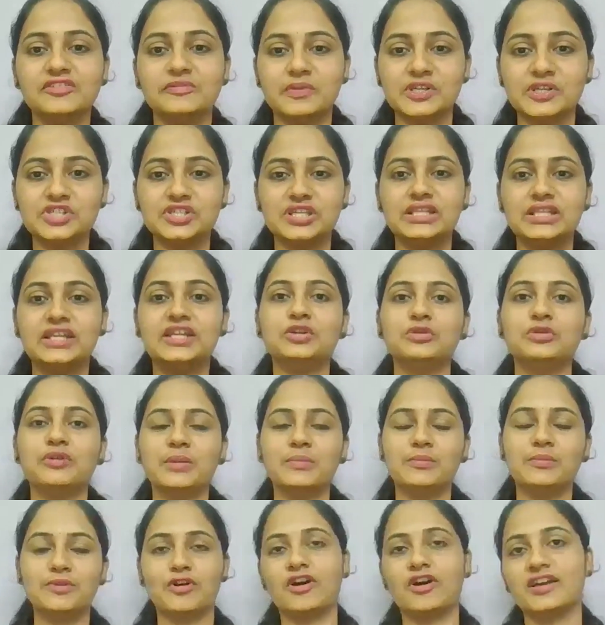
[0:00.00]
especially to
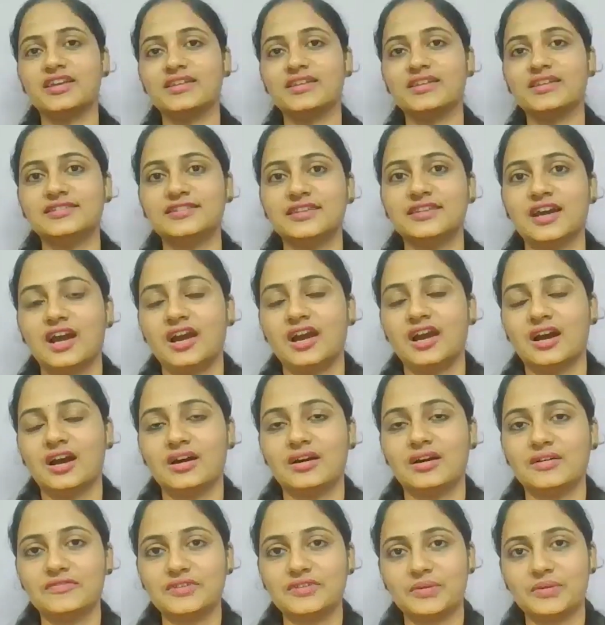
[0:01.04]
employees
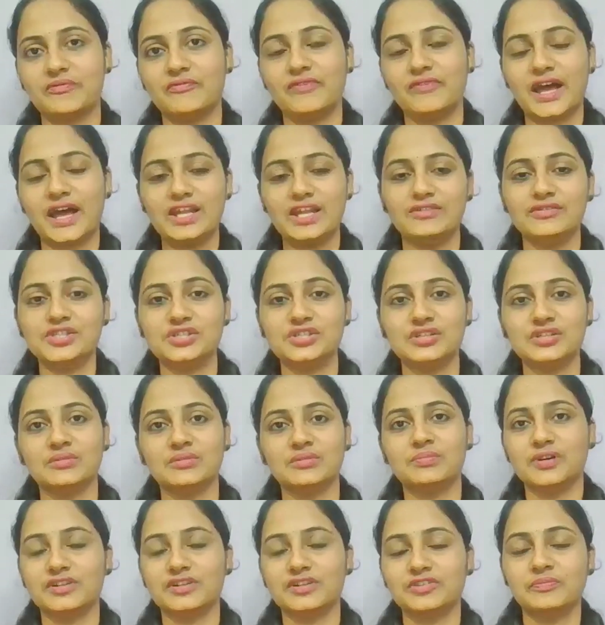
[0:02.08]
from
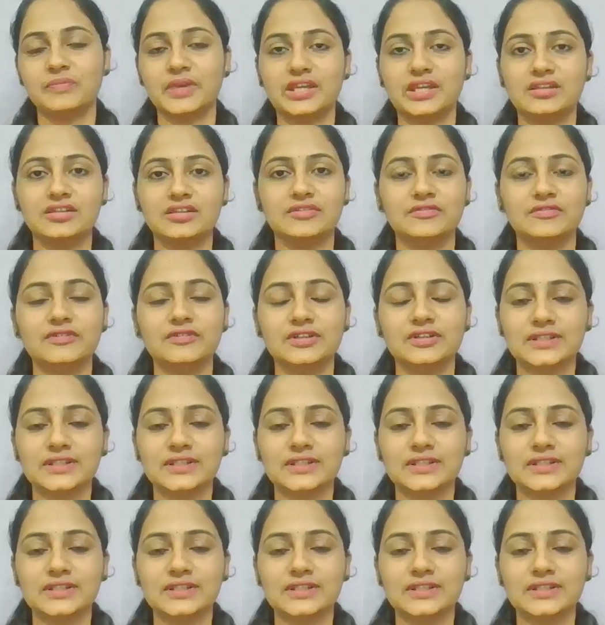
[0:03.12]
valuation perspective?